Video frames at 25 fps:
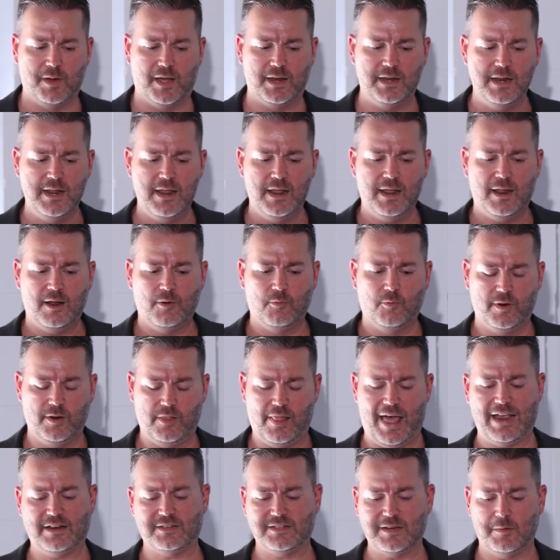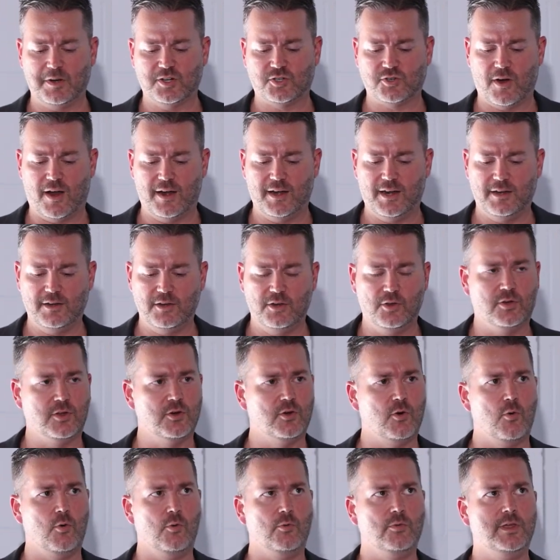but last time I tried it, you
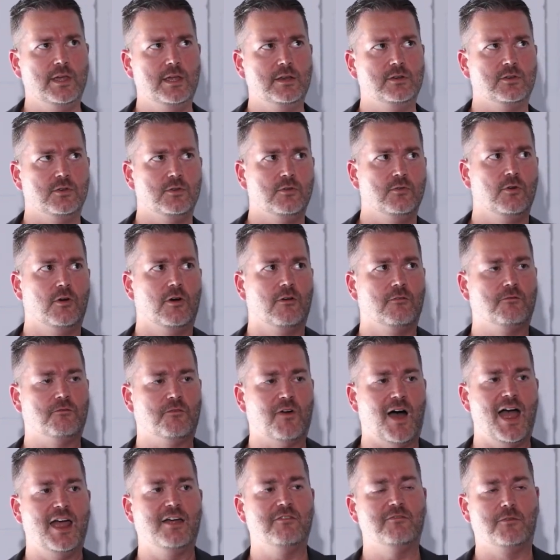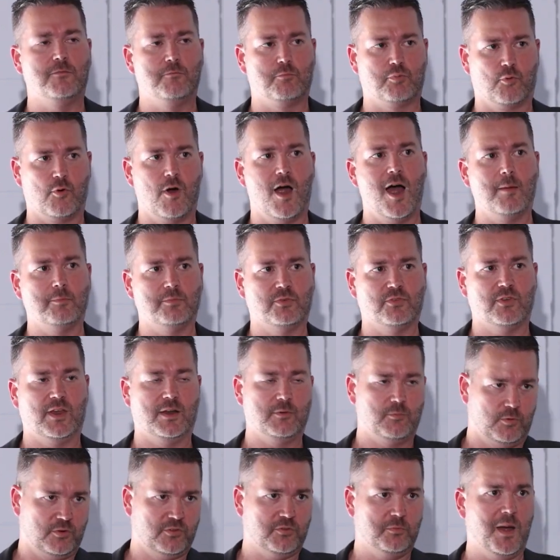could only do five prompts
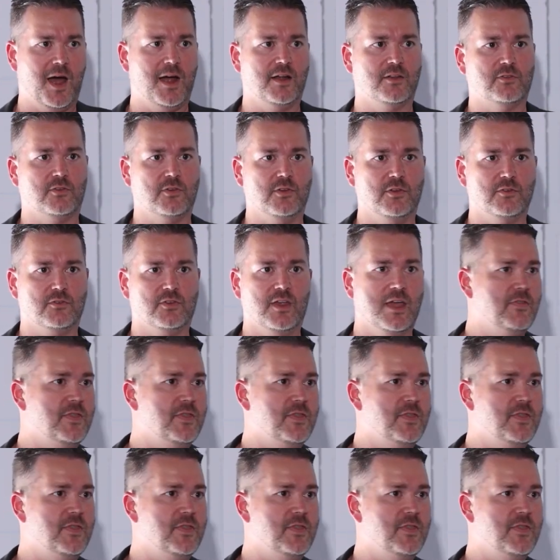and responses,